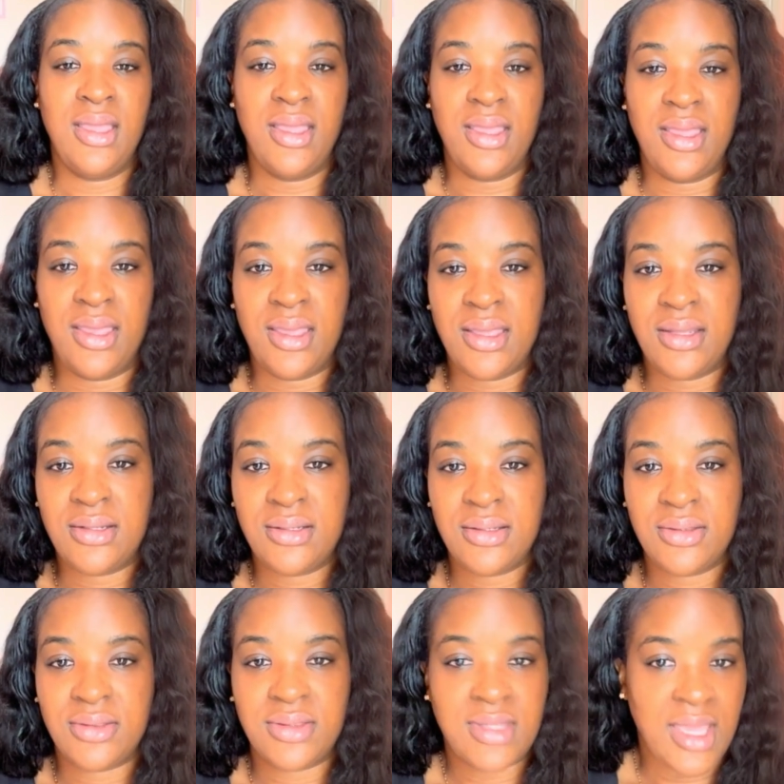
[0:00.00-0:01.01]
And
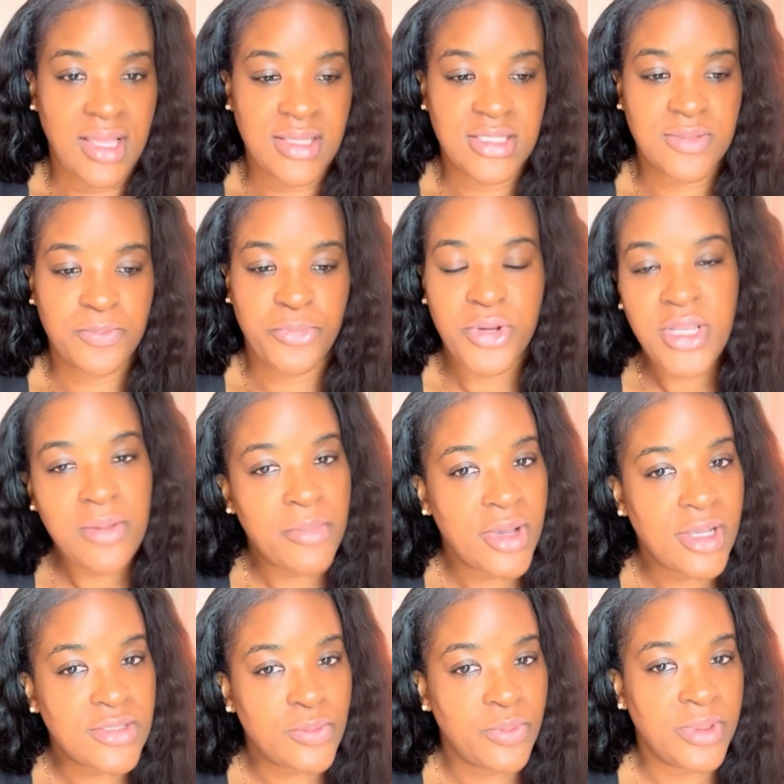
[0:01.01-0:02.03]
that's pretty
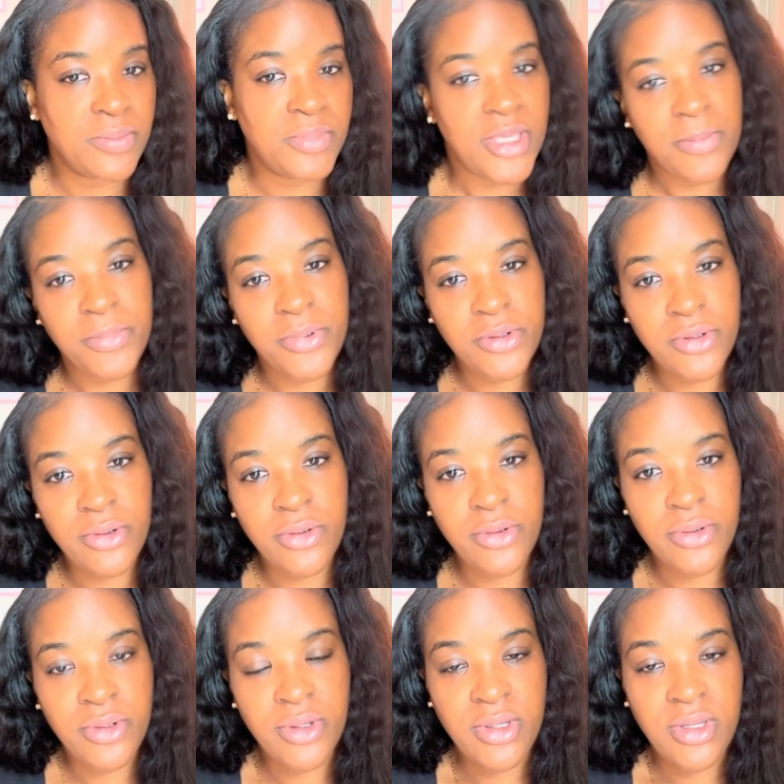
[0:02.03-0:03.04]
much when people
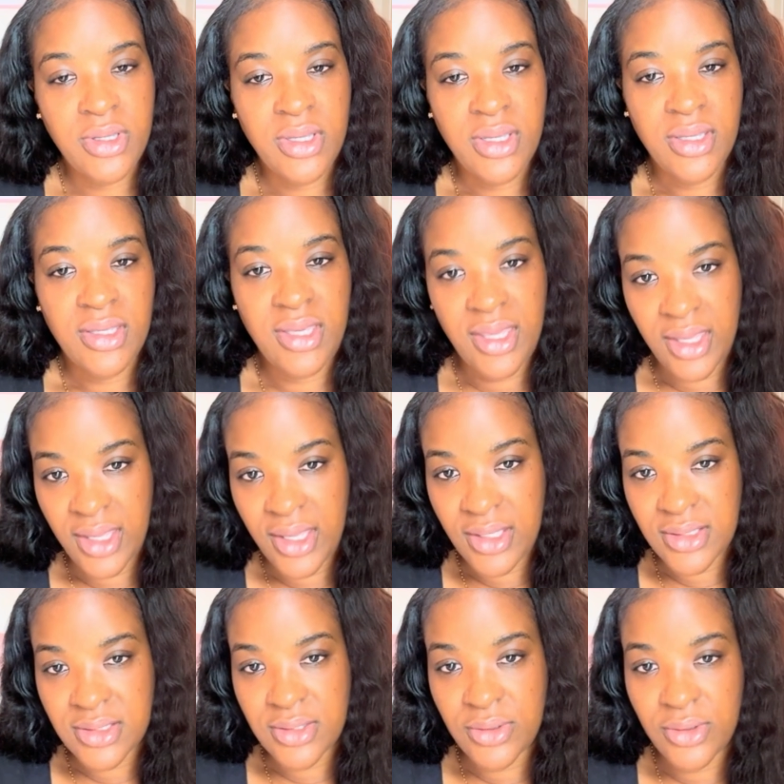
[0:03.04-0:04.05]

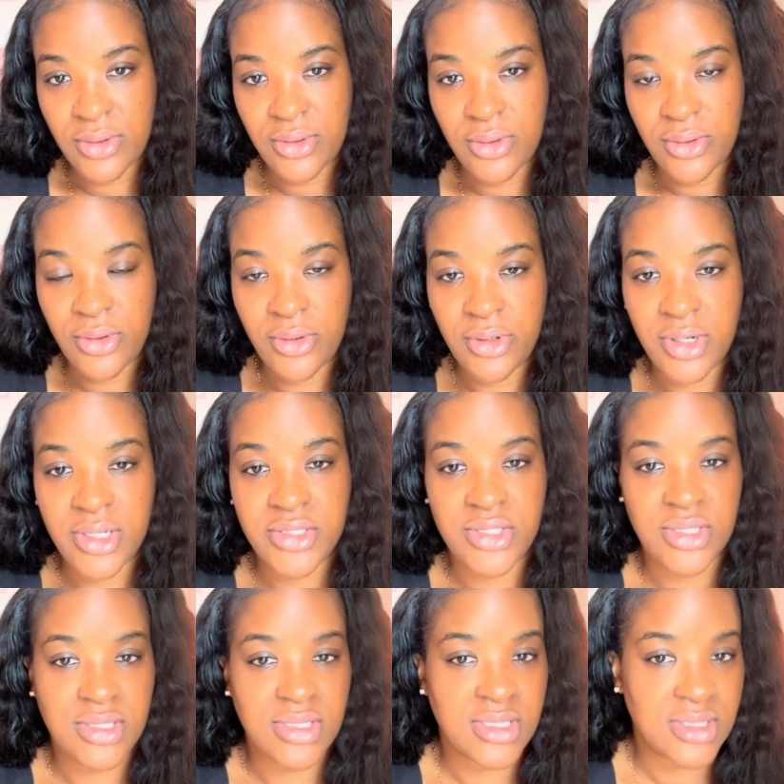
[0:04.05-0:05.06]
can't or
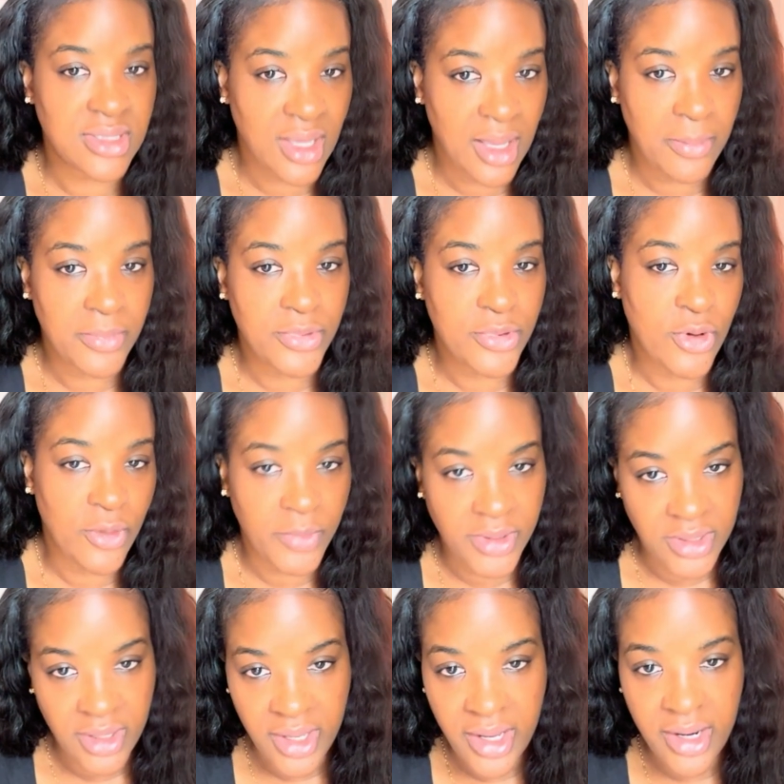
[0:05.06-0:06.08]
just stop combing
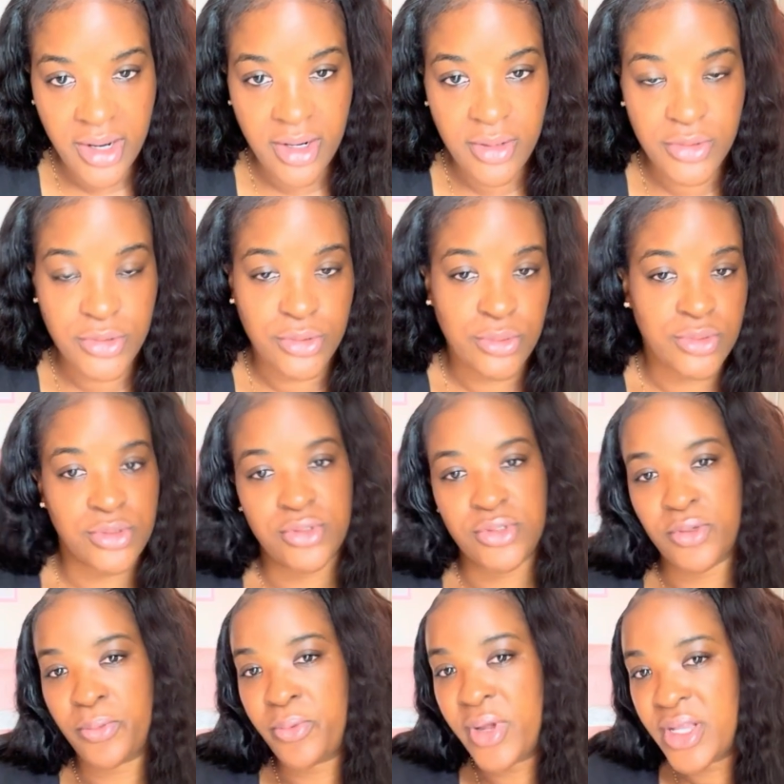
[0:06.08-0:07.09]
their hair due to
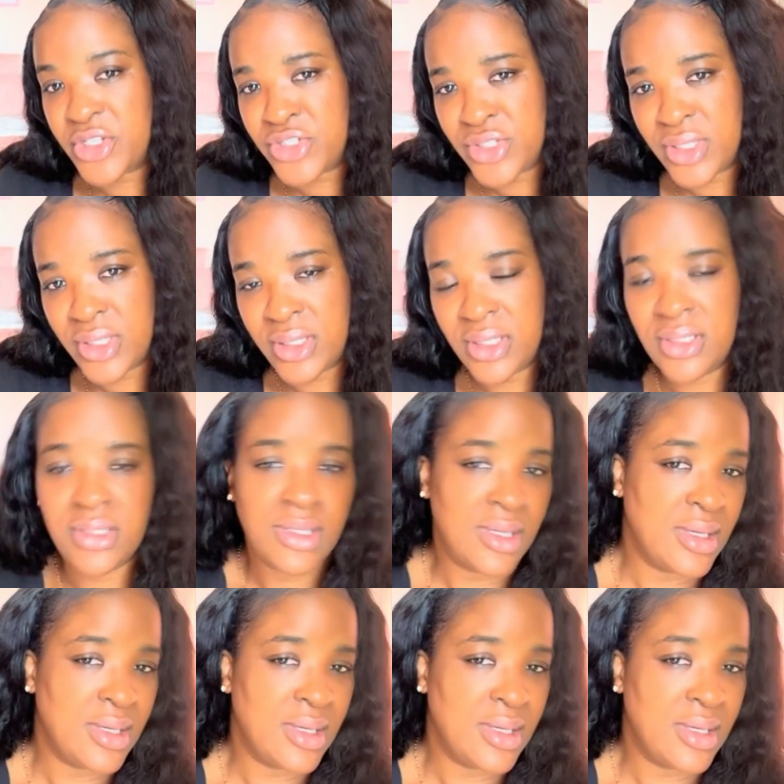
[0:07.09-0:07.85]
depression.